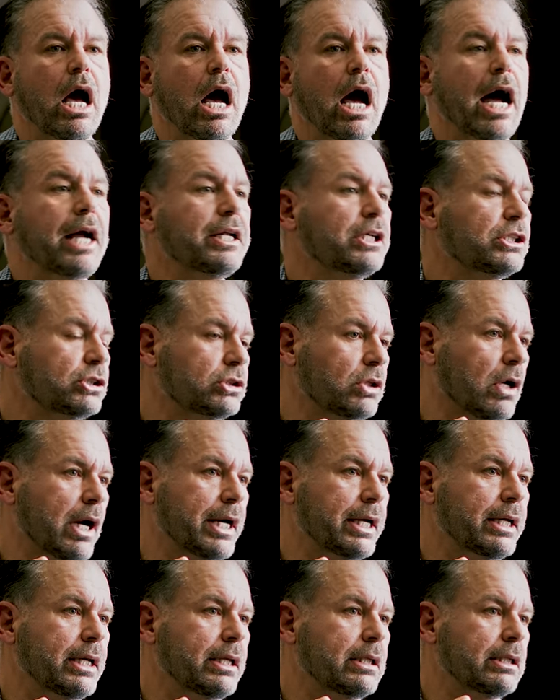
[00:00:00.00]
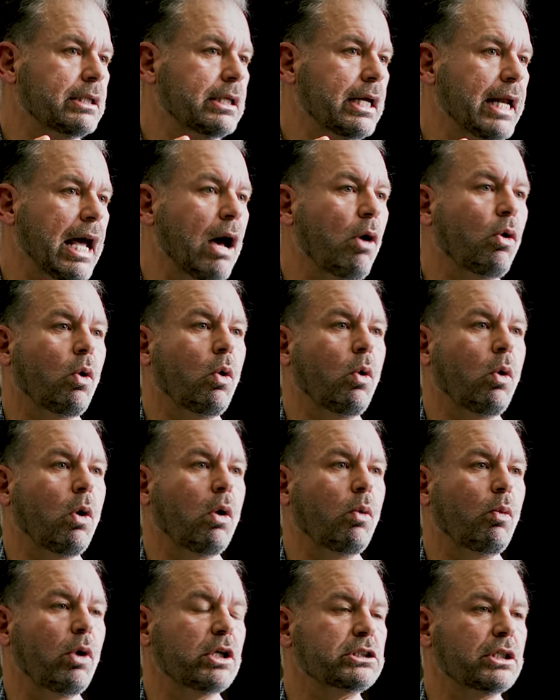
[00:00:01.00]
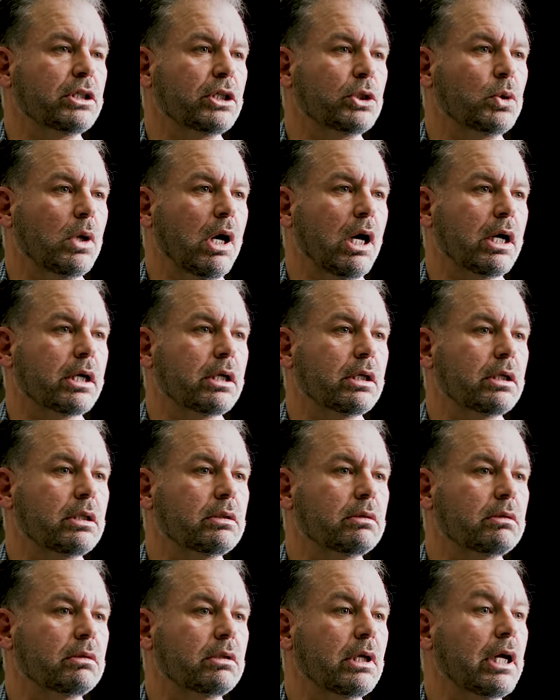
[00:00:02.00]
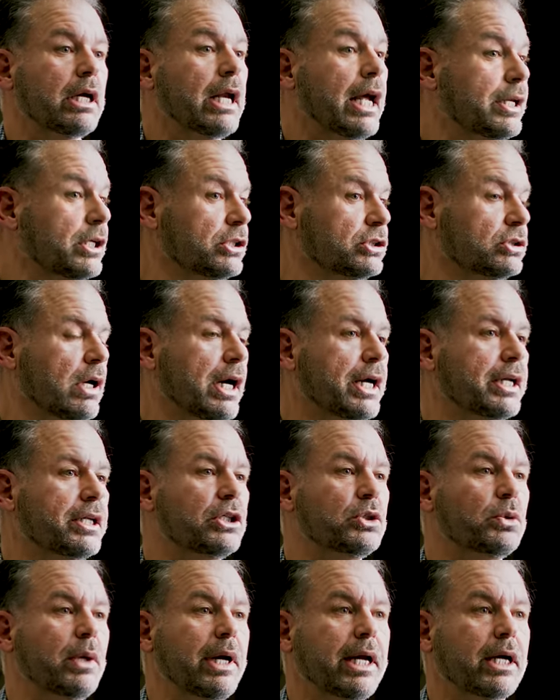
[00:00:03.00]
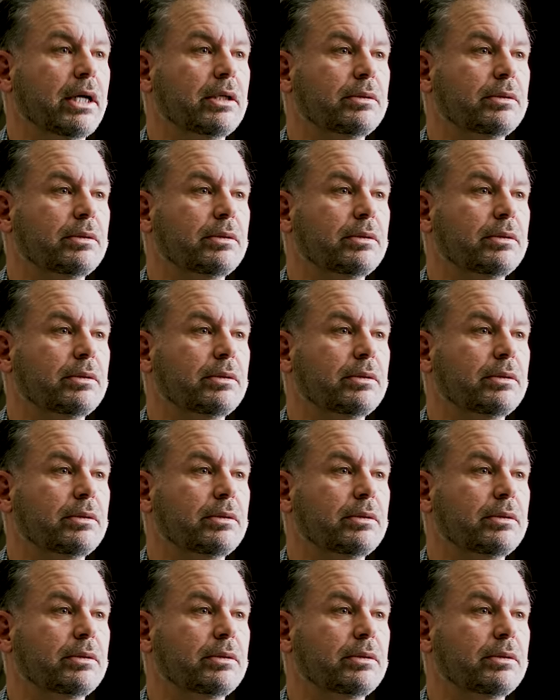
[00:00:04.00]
I decided that alcohol wasn't a drug, and I decided to drink.